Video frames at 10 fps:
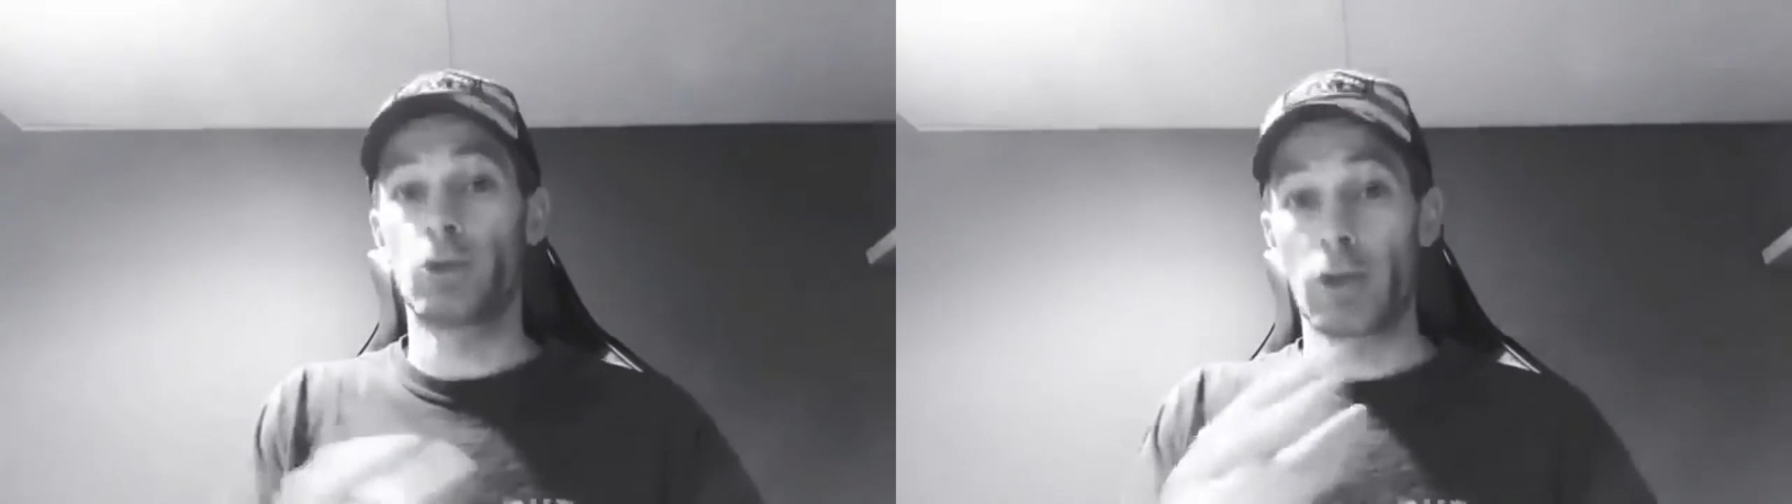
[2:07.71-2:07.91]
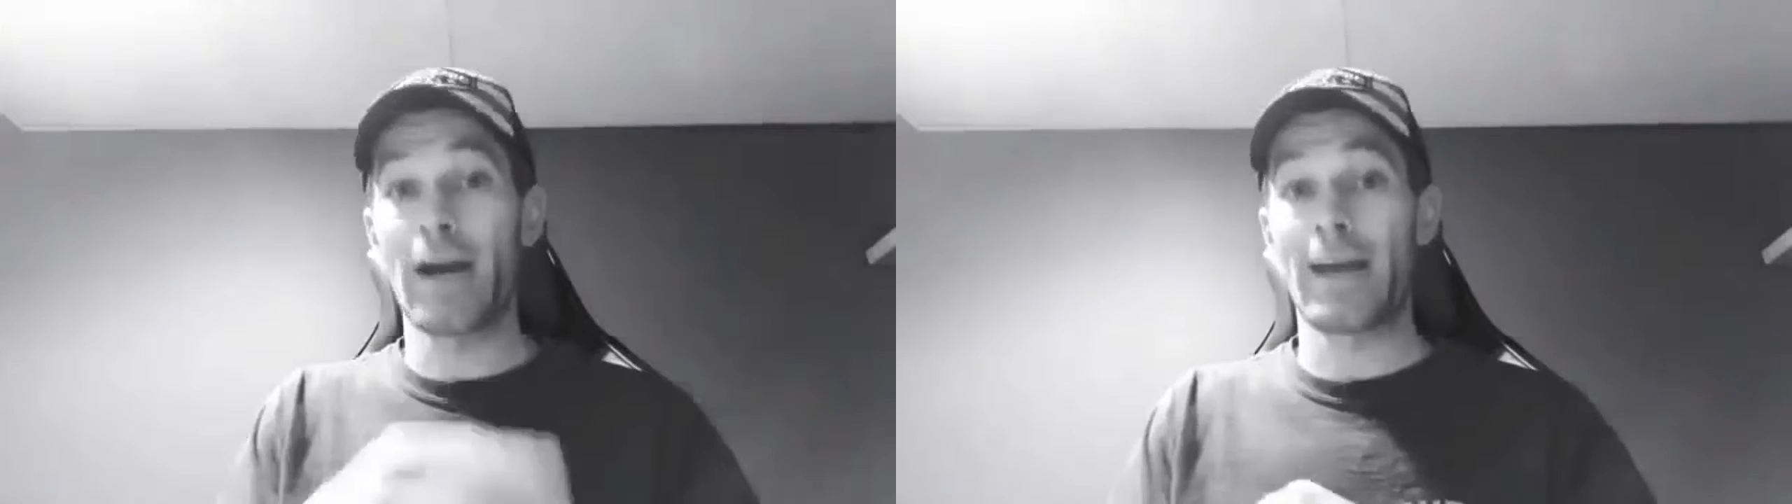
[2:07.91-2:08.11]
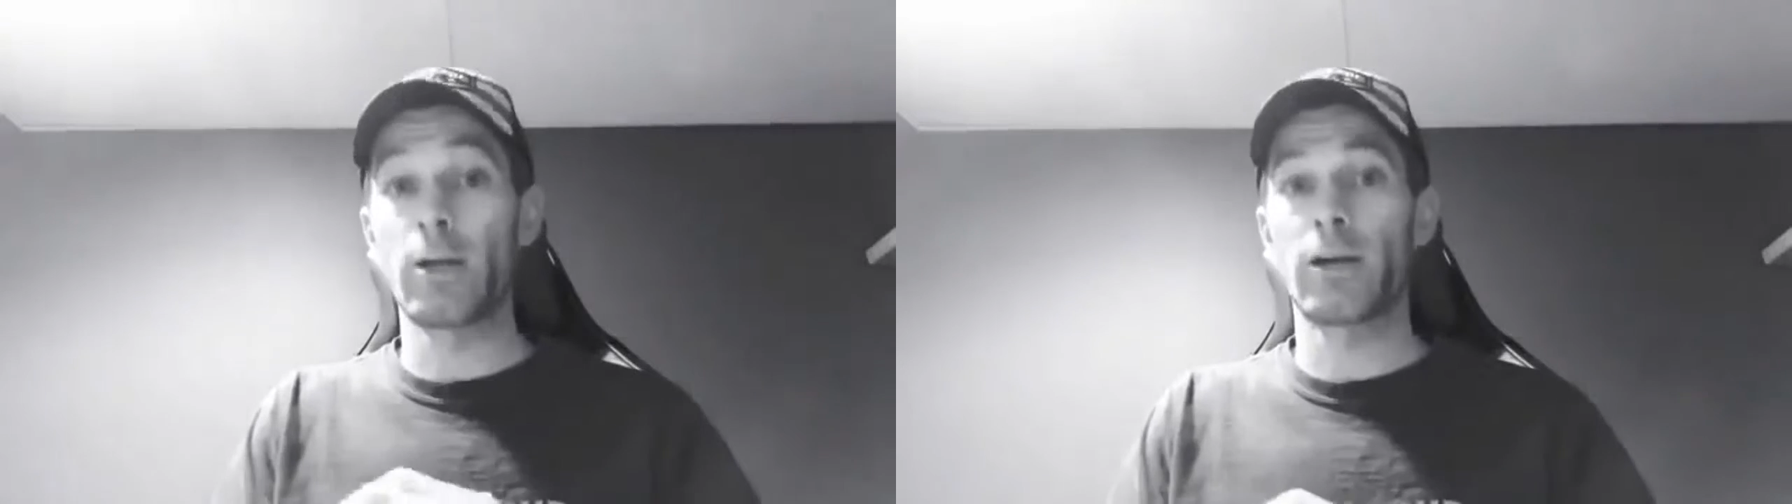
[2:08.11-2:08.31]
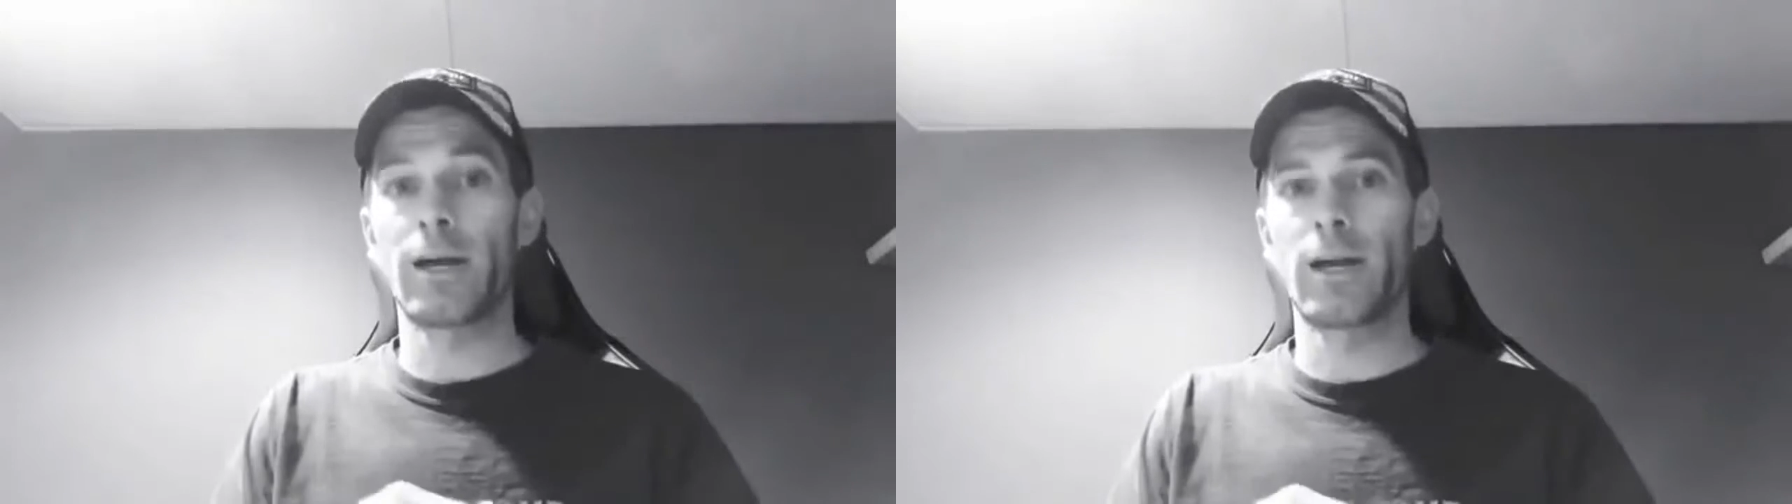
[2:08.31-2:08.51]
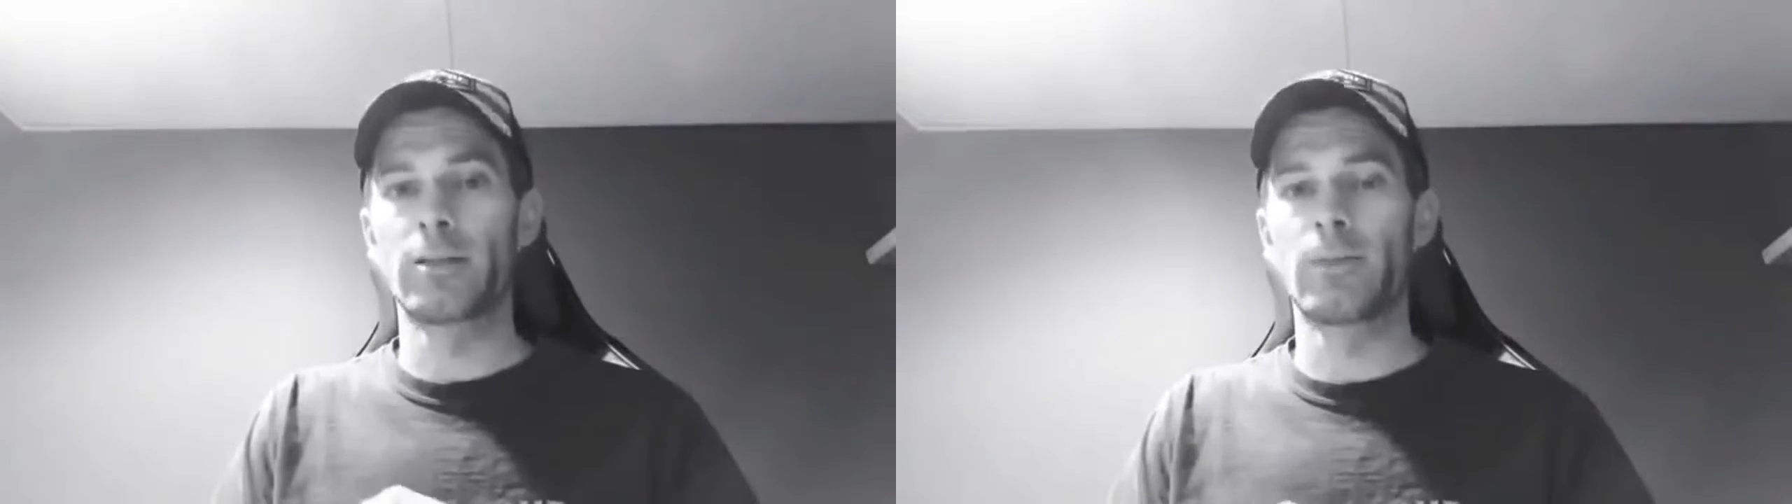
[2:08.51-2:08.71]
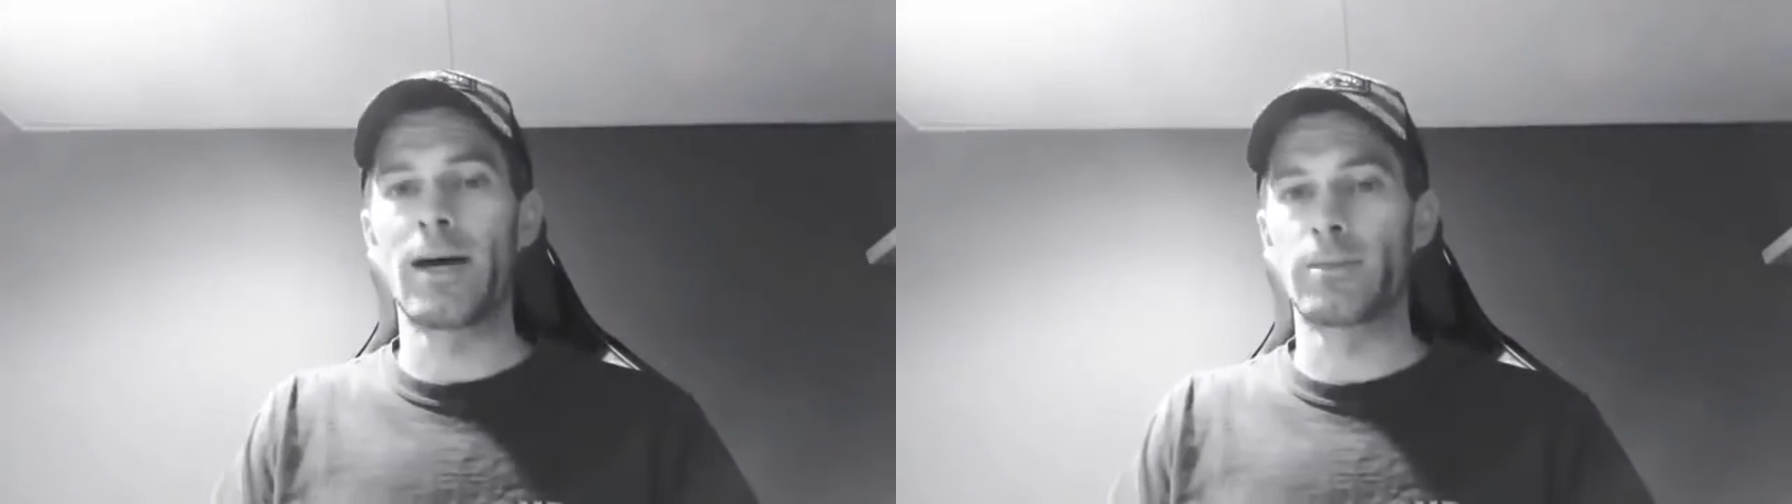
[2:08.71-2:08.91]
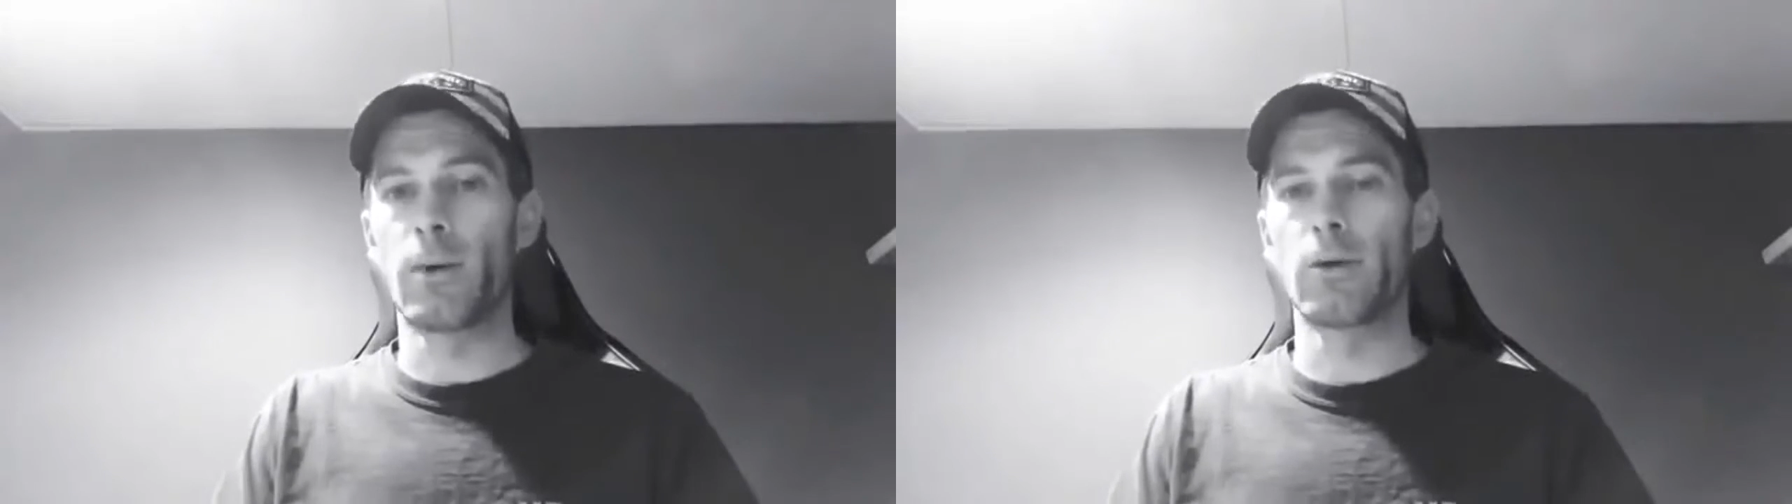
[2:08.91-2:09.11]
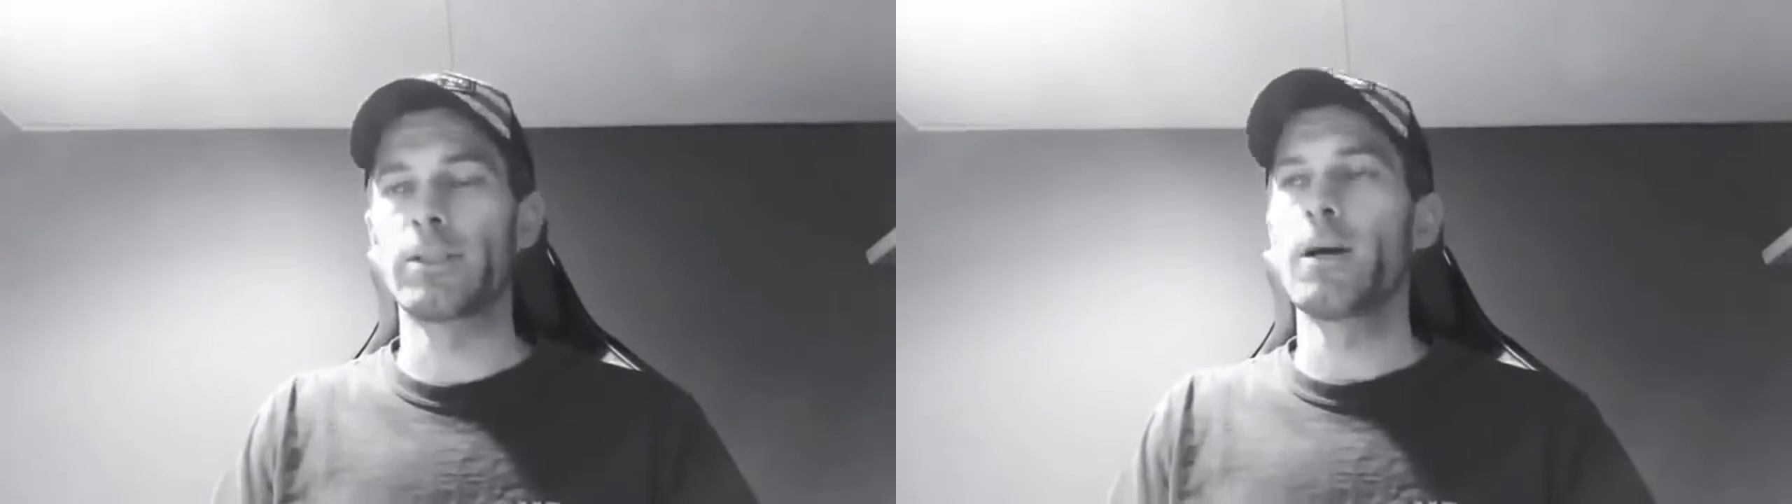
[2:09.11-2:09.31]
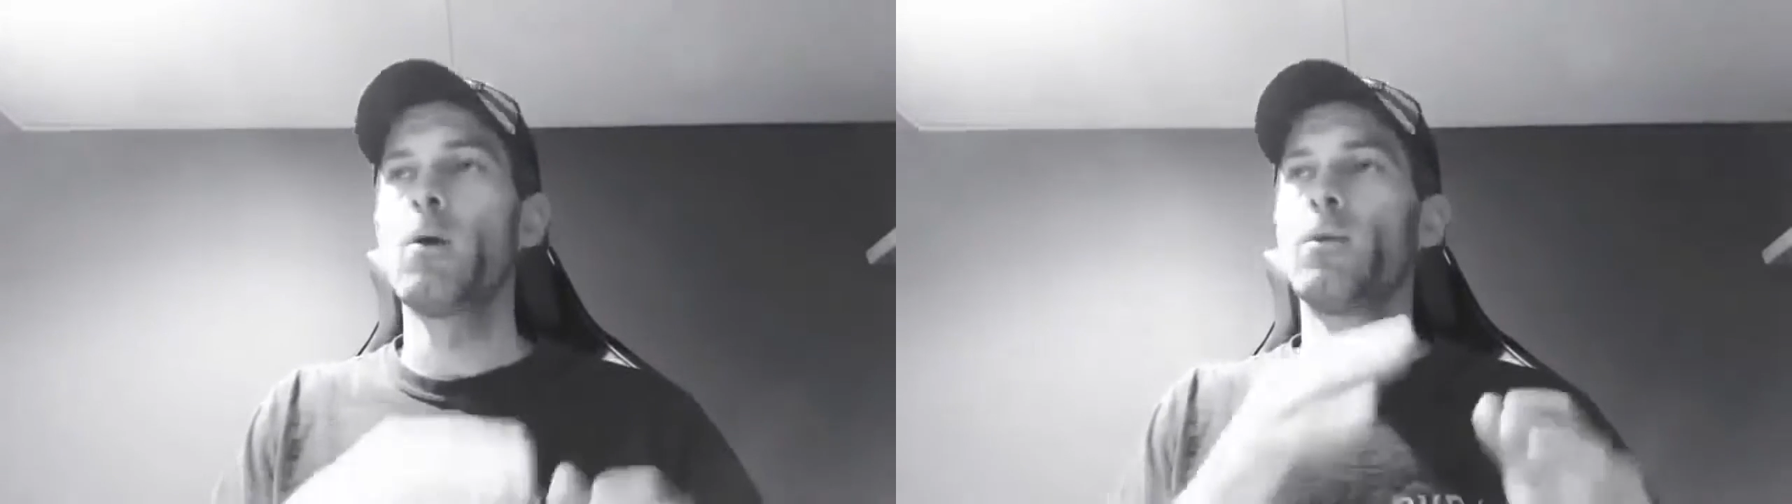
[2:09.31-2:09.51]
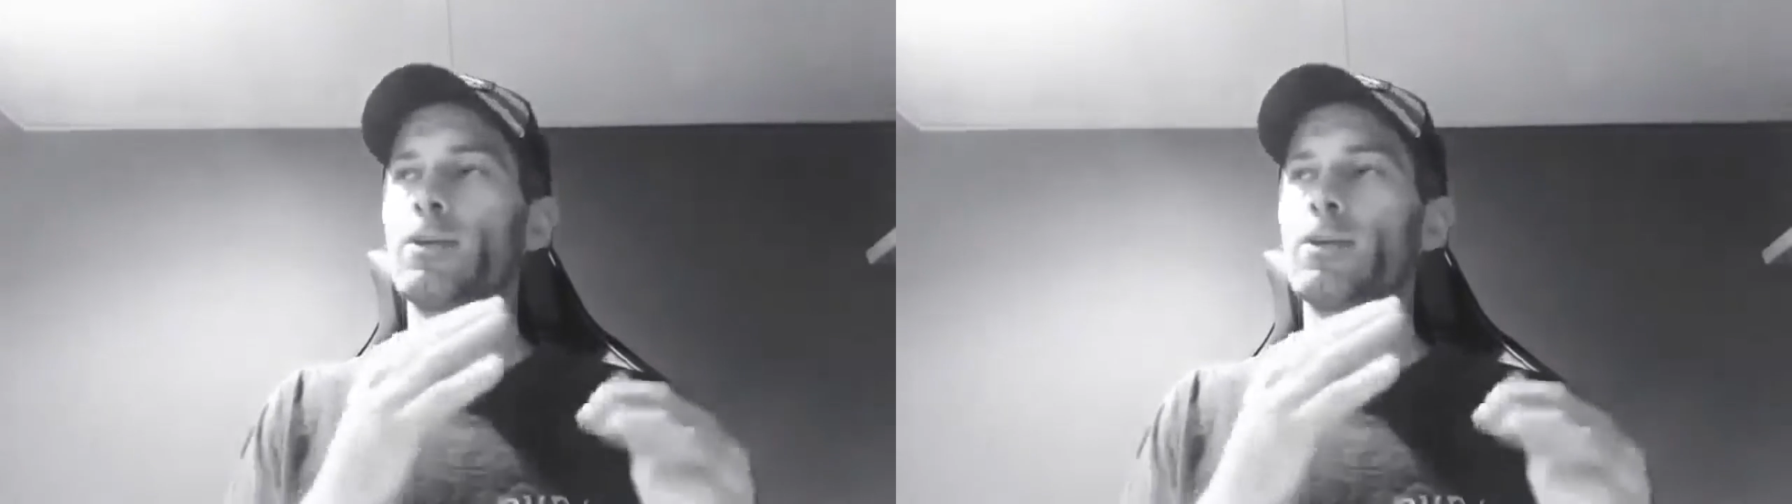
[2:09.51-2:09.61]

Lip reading: which again, you're going to get it as a bonus.